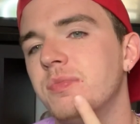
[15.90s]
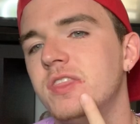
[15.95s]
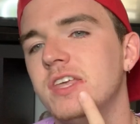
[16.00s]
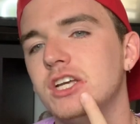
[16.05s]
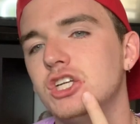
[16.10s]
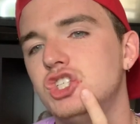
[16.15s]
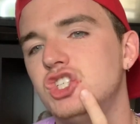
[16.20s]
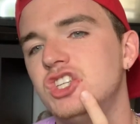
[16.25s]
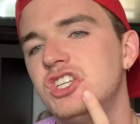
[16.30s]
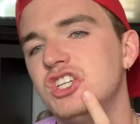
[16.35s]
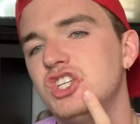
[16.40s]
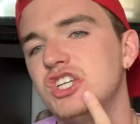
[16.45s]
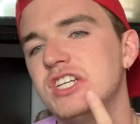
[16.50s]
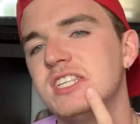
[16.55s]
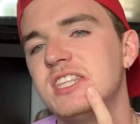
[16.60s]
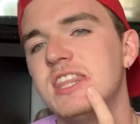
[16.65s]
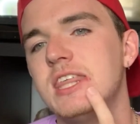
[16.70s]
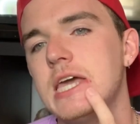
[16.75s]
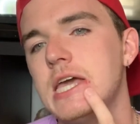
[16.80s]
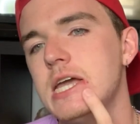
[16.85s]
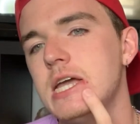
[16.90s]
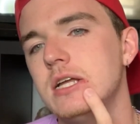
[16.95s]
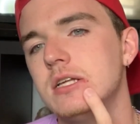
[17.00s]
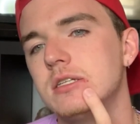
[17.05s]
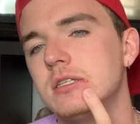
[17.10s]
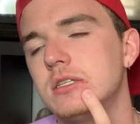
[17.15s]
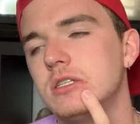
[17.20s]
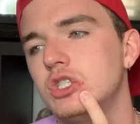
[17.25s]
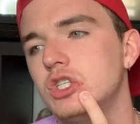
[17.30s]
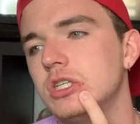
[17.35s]

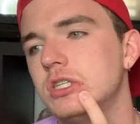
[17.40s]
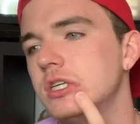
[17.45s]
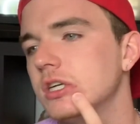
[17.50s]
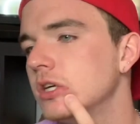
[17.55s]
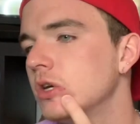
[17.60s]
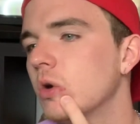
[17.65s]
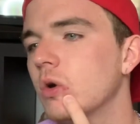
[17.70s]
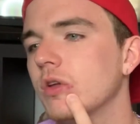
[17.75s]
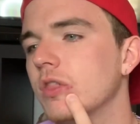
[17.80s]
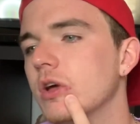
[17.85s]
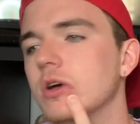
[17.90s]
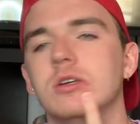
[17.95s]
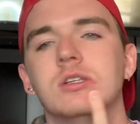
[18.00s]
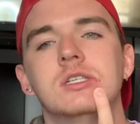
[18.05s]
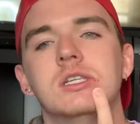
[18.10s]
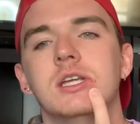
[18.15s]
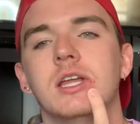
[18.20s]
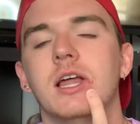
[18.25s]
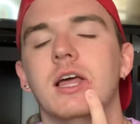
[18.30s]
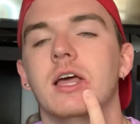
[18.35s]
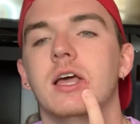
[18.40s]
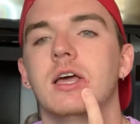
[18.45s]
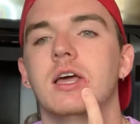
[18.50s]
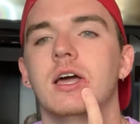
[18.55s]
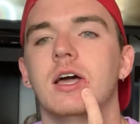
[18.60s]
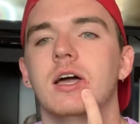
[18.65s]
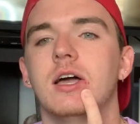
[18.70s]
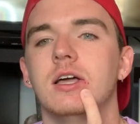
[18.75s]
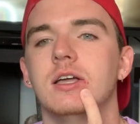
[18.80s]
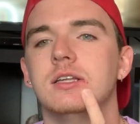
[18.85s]
Just ignore those today,
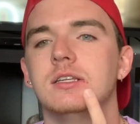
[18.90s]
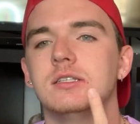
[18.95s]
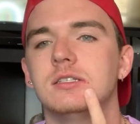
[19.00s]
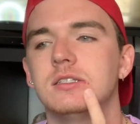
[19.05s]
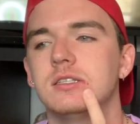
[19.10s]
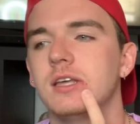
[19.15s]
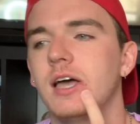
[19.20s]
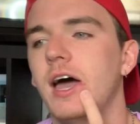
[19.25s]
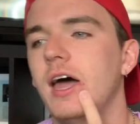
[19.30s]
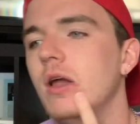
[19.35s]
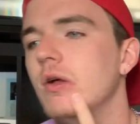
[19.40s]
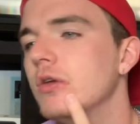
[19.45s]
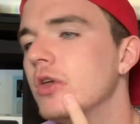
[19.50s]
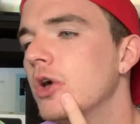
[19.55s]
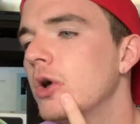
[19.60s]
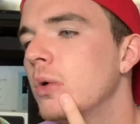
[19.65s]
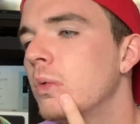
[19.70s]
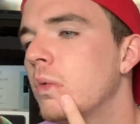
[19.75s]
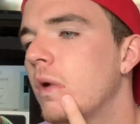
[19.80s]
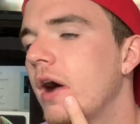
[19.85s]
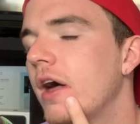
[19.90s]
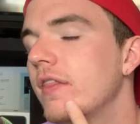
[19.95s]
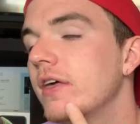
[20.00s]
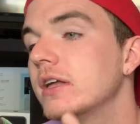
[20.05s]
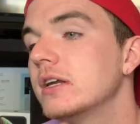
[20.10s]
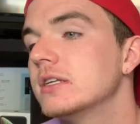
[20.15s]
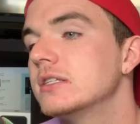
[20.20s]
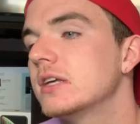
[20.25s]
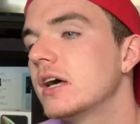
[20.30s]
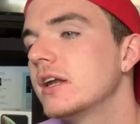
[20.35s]
because I don't know why
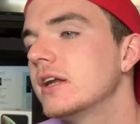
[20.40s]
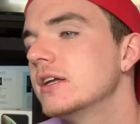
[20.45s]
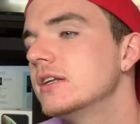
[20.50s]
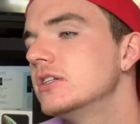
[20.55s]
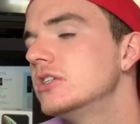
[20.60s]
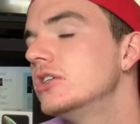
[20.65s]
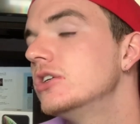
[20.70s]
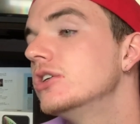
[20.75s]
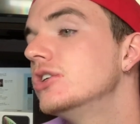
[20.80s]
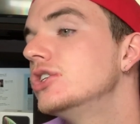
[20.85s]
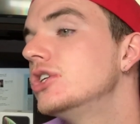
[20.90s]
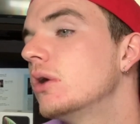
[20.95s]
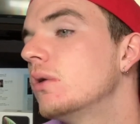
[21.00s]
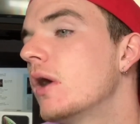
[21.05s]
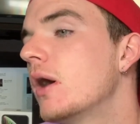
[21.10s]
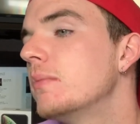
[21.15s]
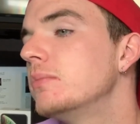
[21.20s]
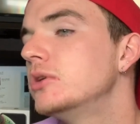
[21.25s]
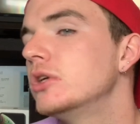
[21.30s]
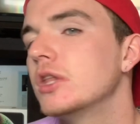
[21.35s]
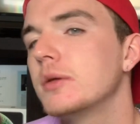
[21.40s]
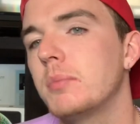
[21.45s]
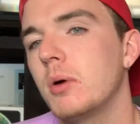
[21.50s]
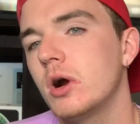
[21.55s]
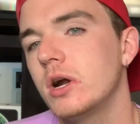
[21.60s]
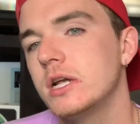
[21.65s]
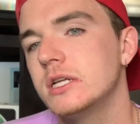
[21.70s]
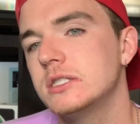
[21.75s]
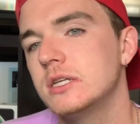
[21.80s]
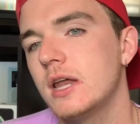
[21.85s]
they decided to show up to the
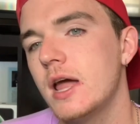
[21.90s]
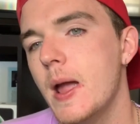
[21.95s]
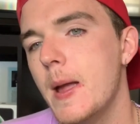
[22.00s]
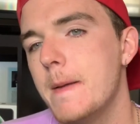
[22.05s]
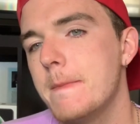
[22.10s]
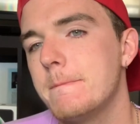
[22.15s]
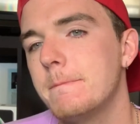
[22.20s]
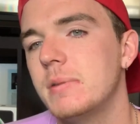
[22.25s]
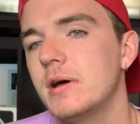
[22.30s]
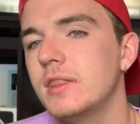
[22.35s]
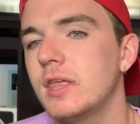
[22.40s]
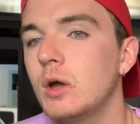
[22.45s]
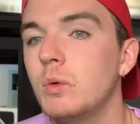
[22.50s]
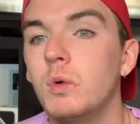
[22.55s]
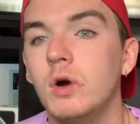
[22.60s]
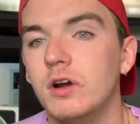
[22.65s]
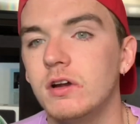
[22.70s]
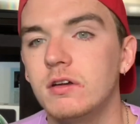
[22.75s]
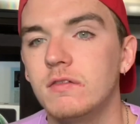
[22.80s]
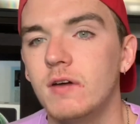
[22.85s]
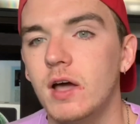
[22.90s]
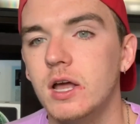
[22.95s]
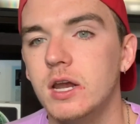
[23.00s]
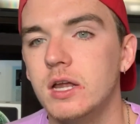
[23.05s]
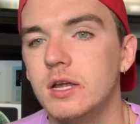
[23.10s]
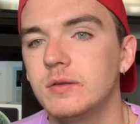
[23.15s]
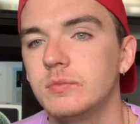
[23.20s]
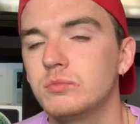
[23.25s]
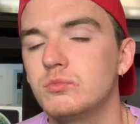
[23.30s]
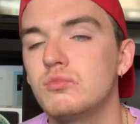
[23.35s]
party today, but they weren't
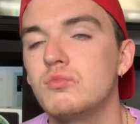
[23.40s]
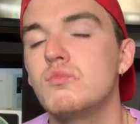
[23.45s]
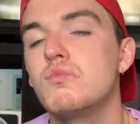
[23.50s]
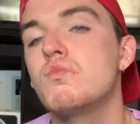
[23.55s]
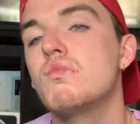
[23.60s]
invited.